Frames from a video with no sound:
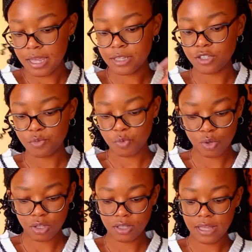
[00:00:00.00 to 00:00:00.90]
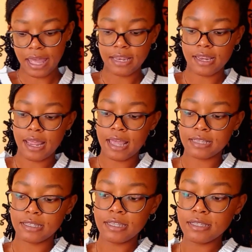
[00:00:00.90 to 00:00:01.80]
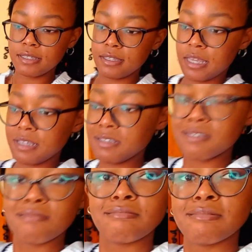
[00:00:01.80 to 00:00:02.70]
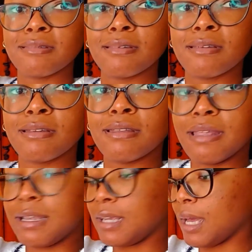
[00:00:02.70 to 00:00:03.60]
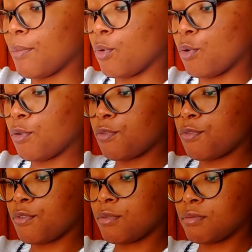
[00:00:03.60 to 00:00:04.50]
it's wool and it has these things that come off